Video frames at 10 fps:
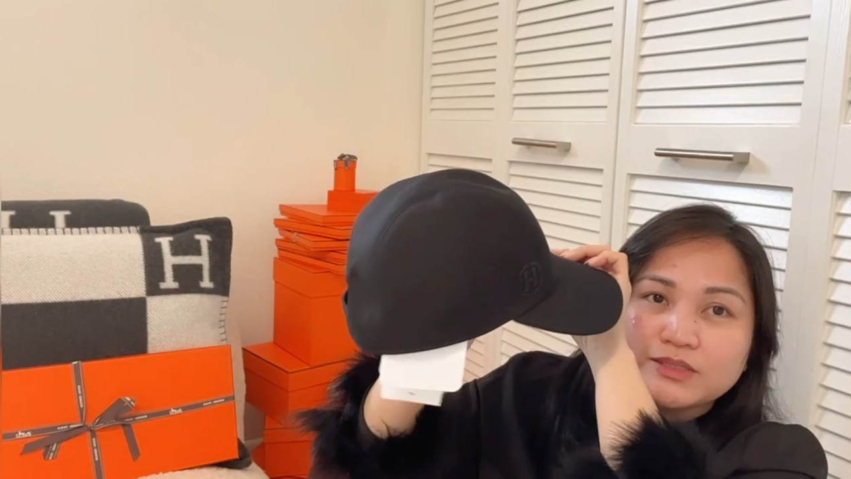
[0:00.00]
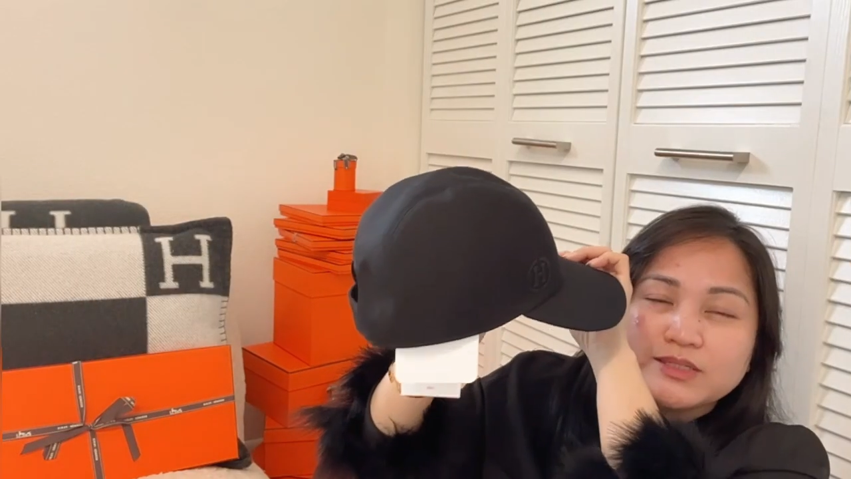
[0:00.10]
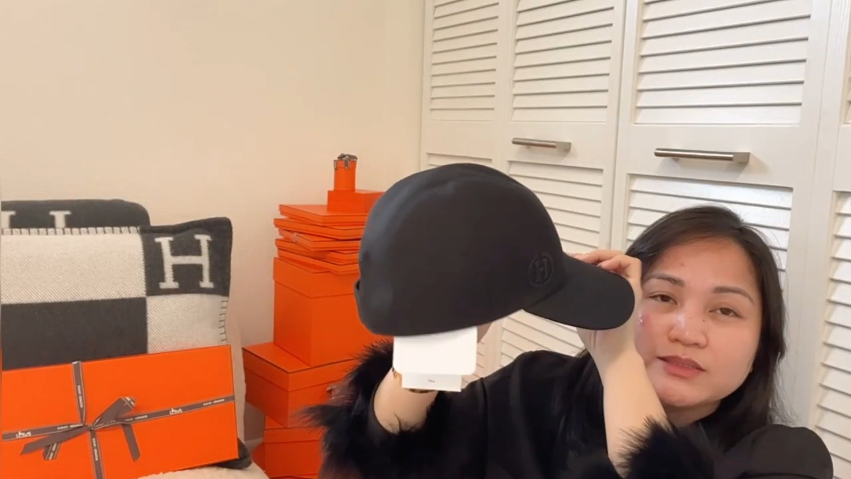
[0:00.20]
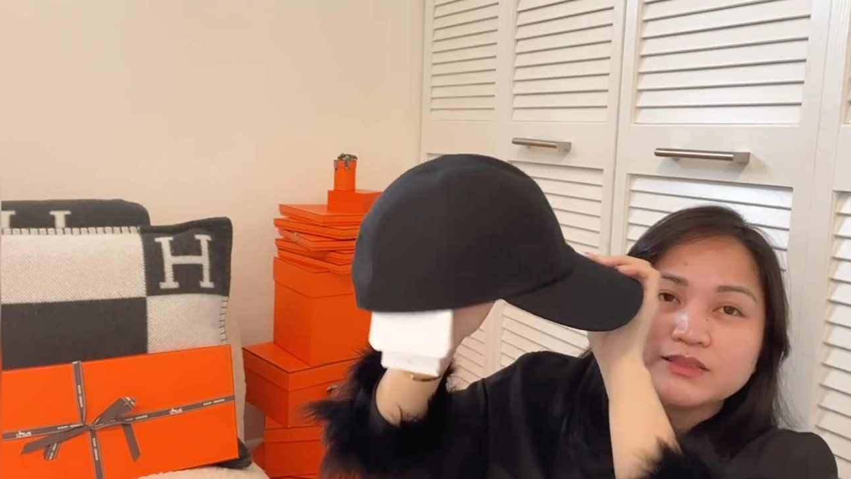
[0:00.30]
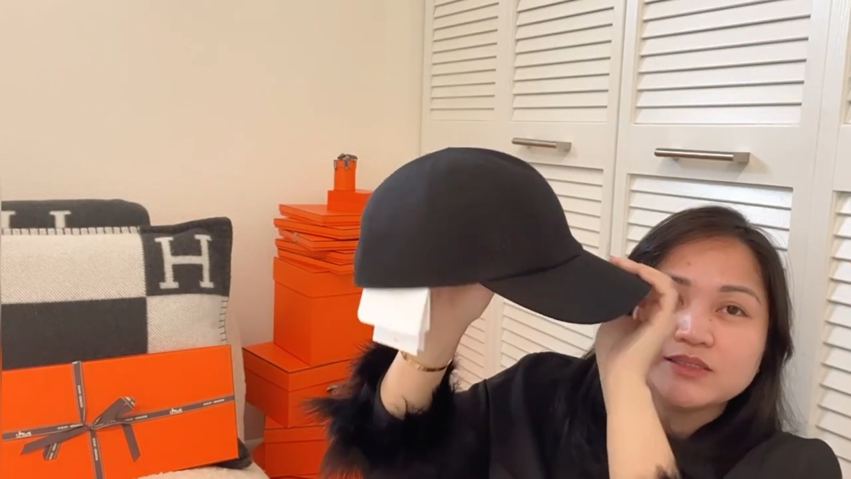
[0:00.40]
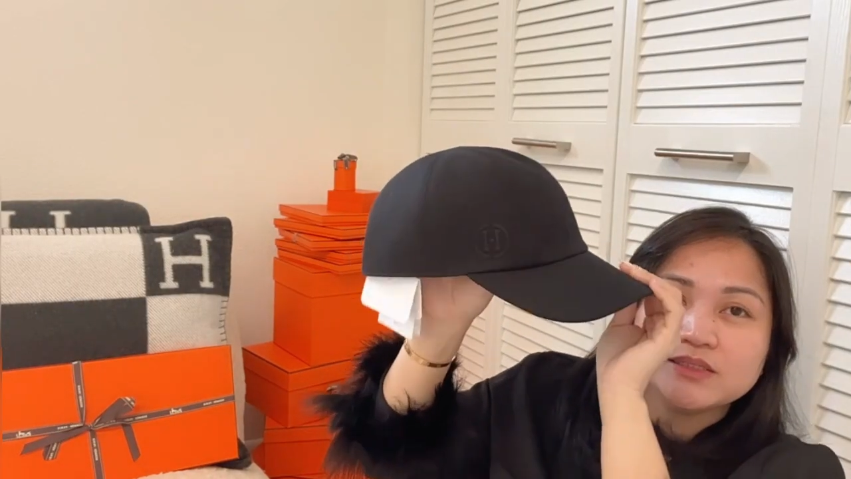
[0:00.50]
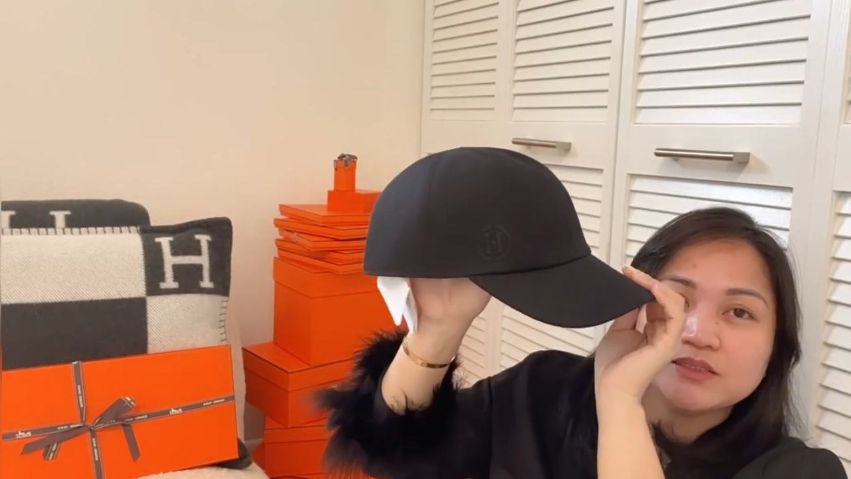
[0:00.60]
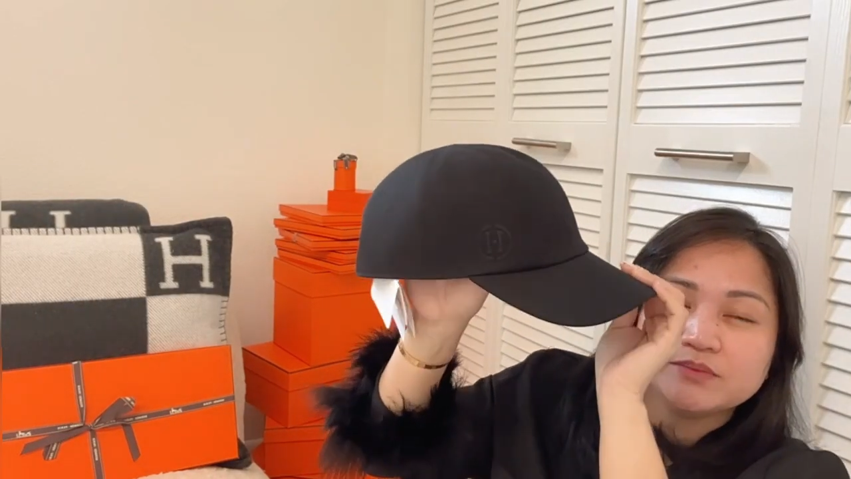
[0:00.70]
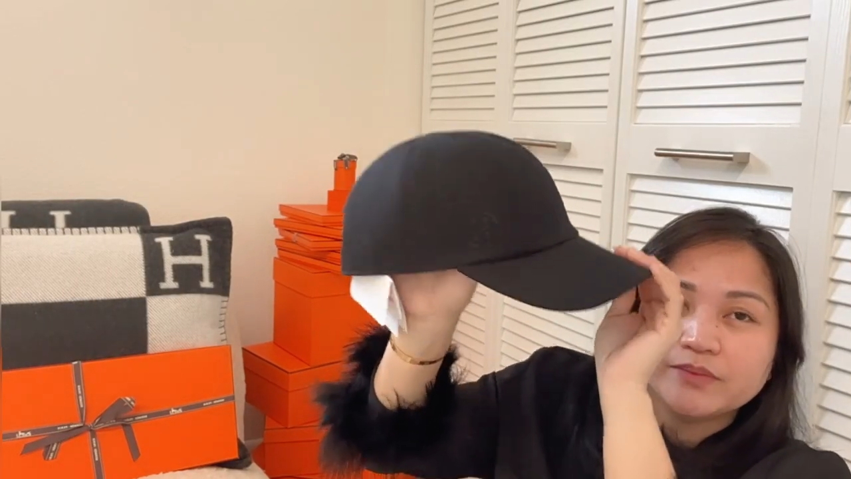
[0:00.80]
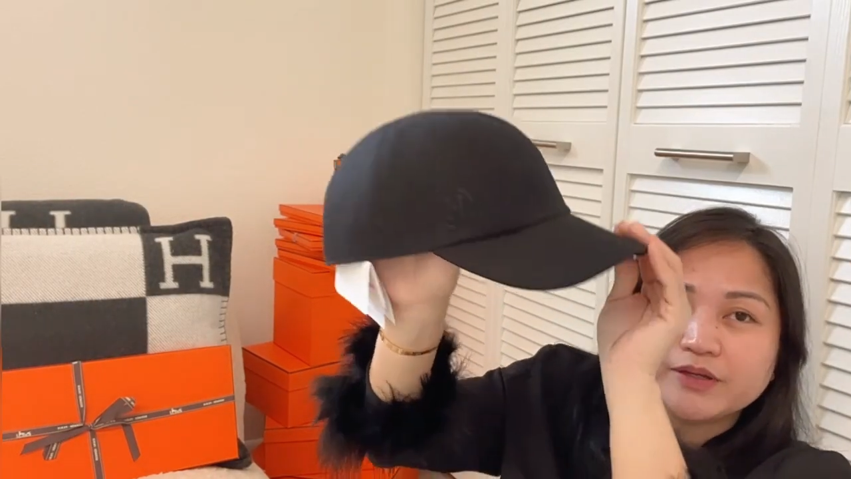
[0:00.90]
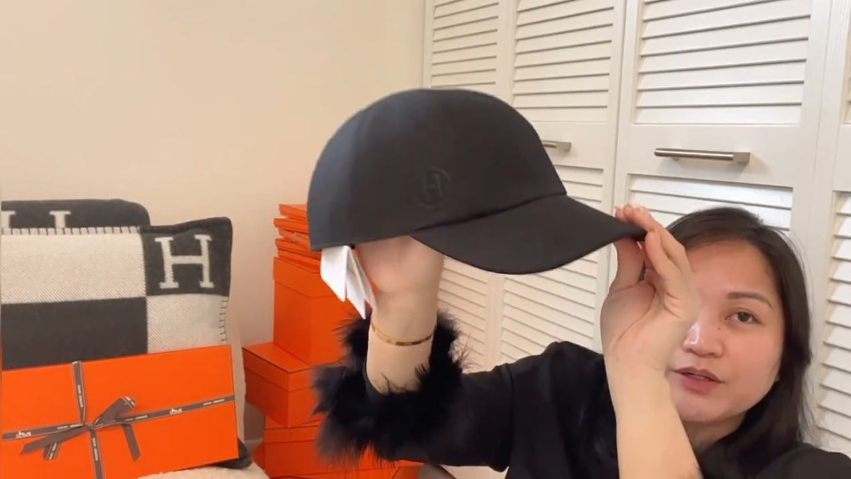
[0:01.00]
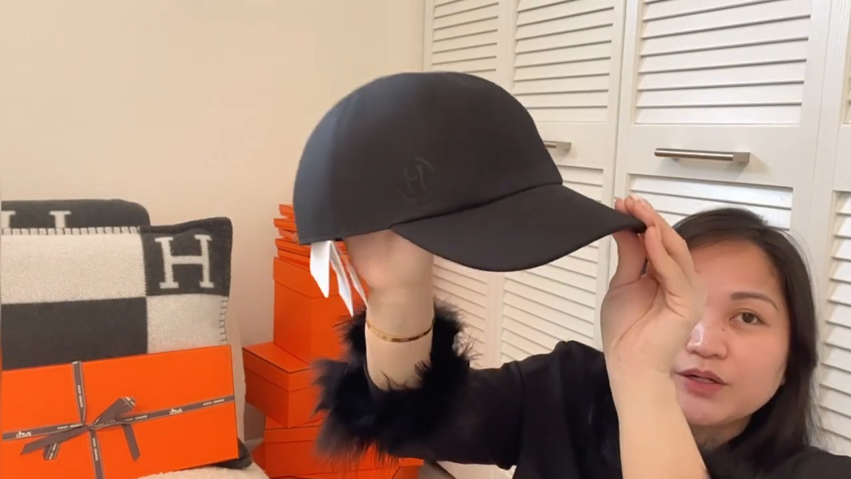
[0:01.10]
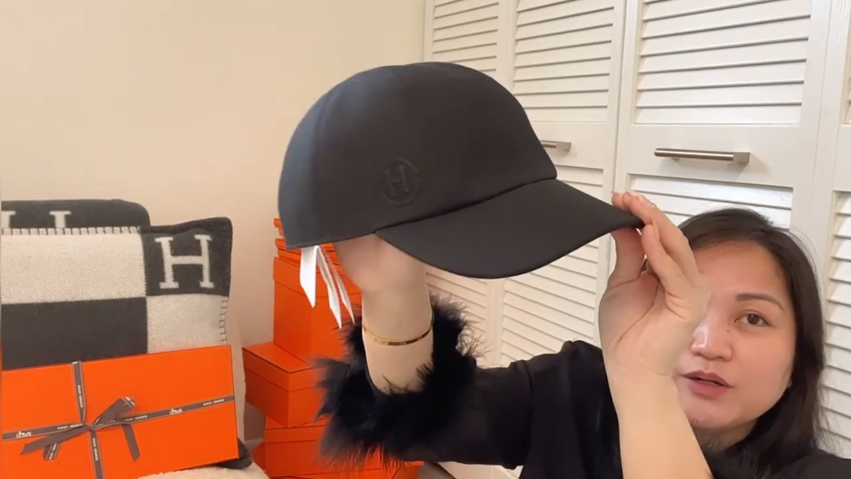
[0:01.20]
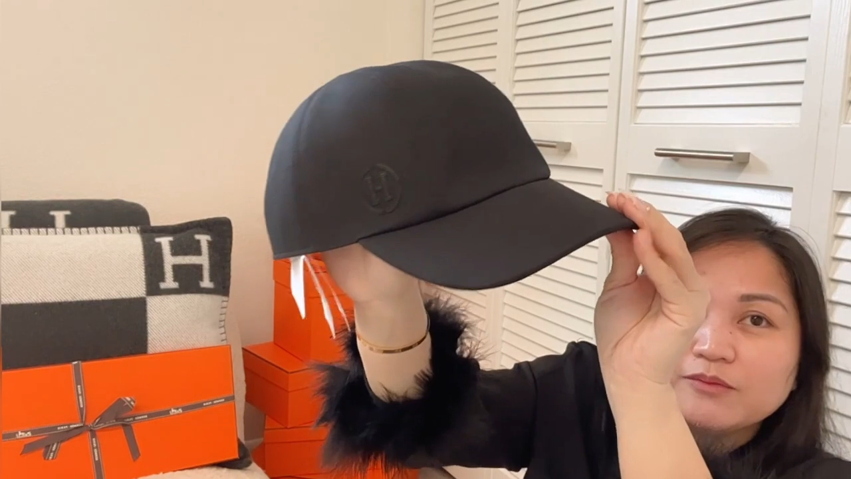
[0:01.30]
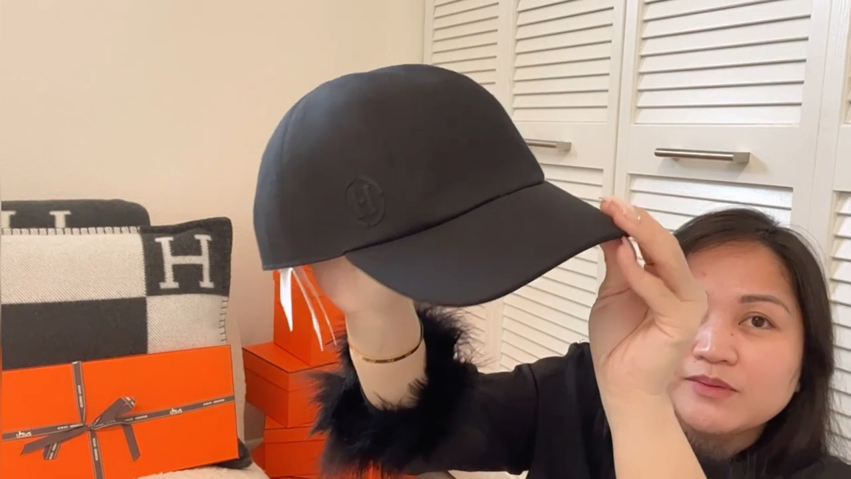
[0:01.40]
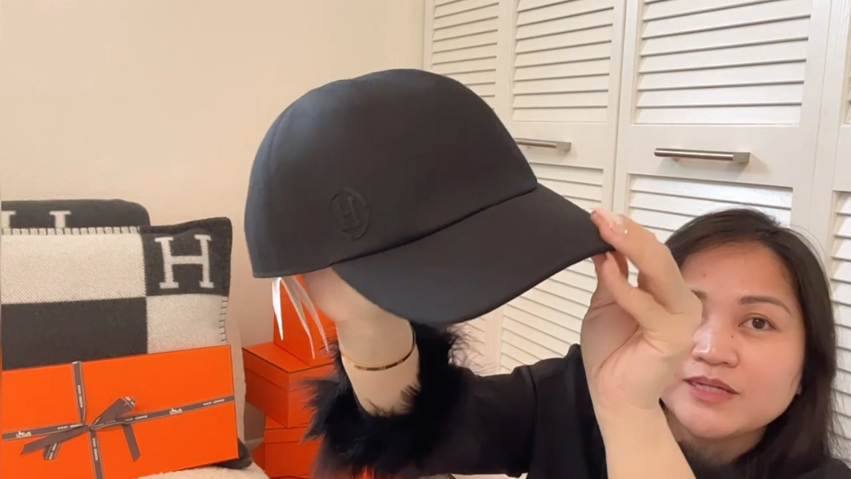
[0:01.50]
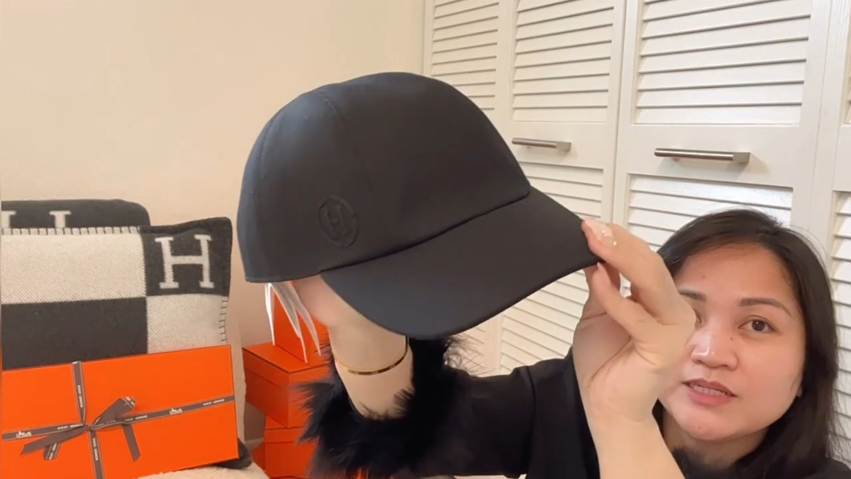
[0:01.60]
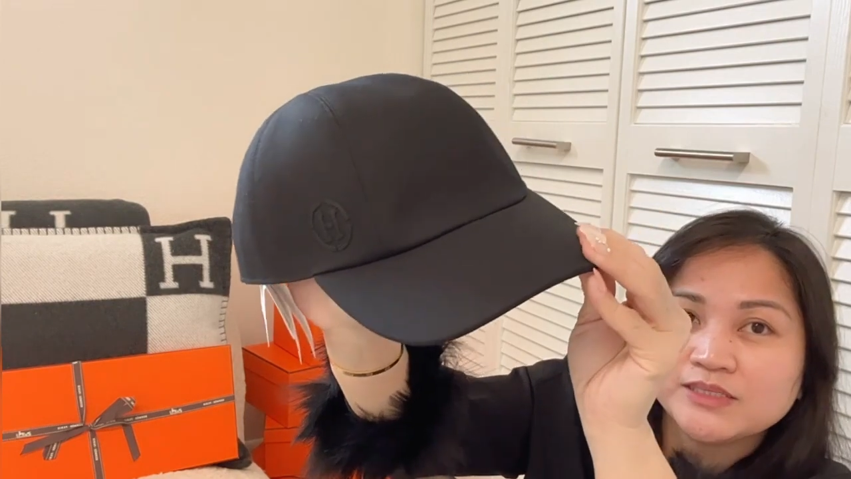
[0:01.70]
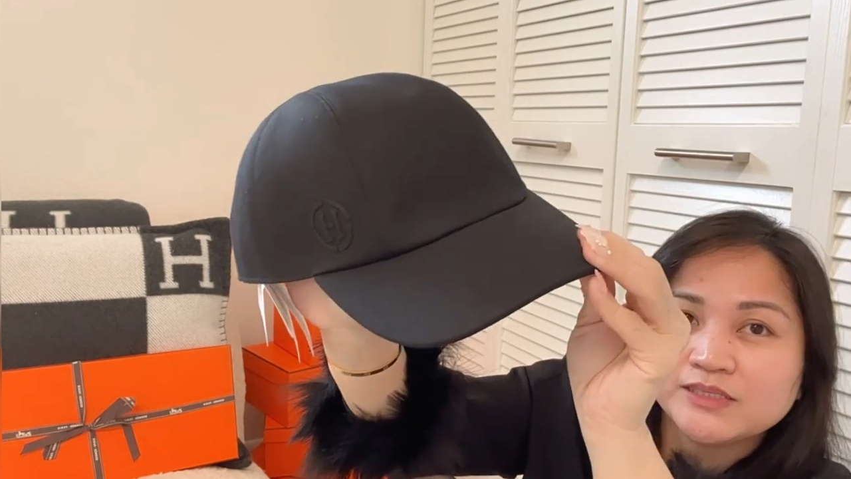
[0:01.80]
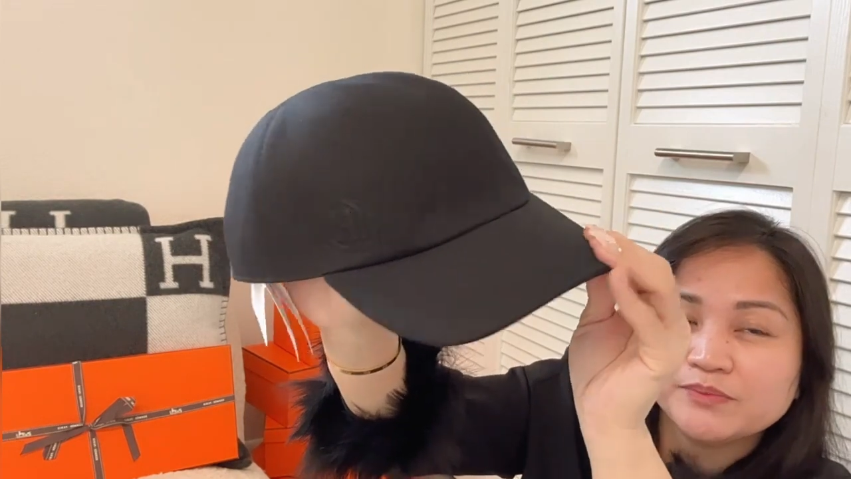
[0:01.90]
this is my
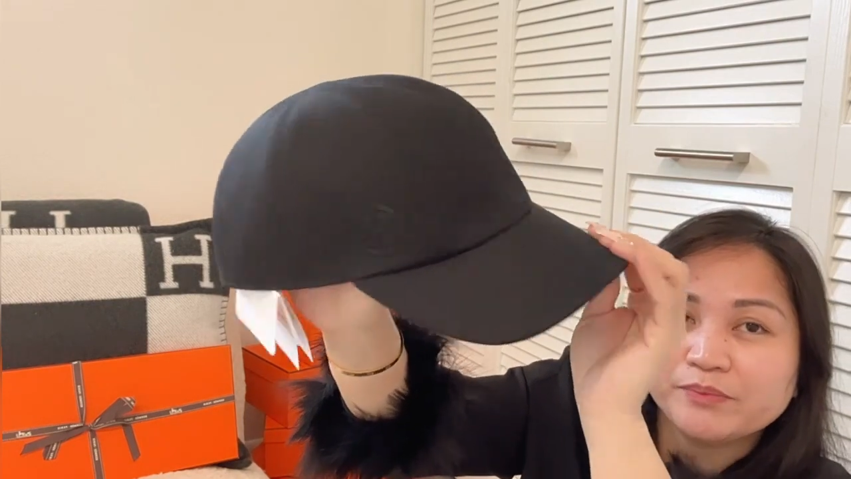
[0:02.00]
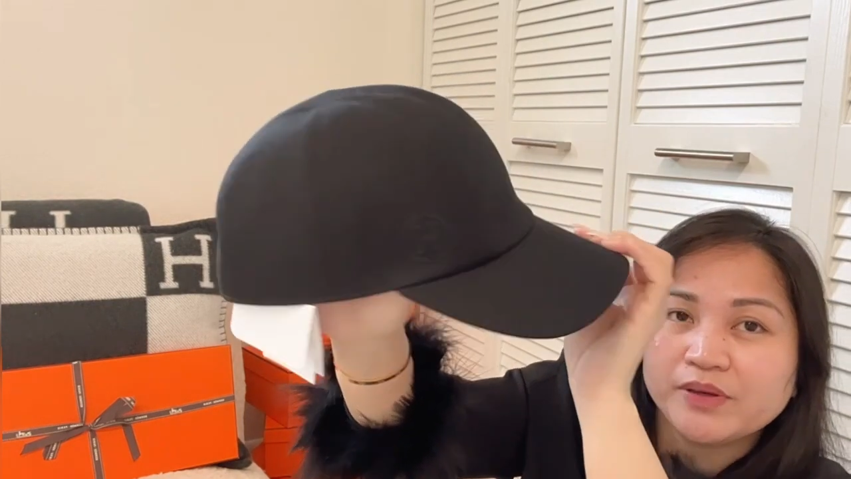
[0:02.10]
Hermes